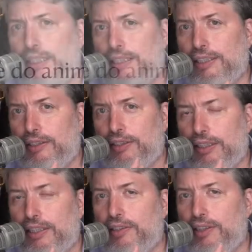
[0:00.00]

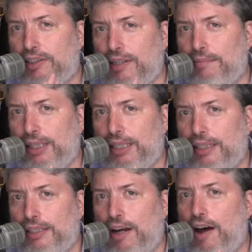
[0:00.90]
there's
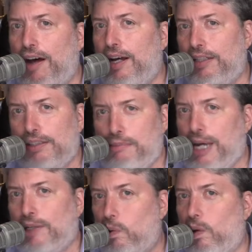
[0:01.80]
something odd
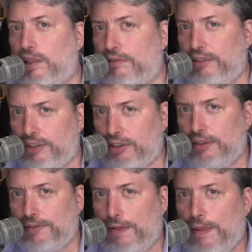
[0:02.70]
about all of
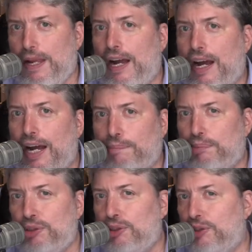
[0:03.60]
us. I
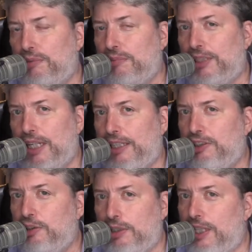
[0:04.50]
presume that
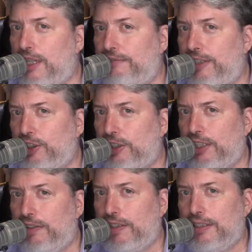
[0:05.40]
you're not a
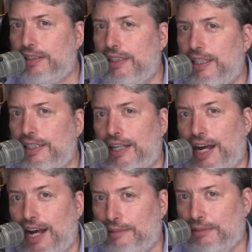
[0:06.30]
vegetarian and
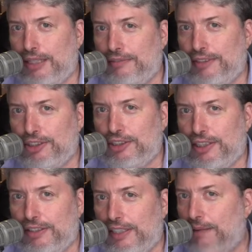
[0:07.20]
I'm not a
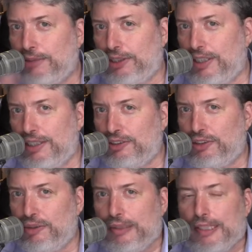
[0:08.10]
vegetarian. I'm just going to
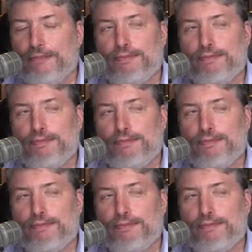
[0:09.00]
assume that.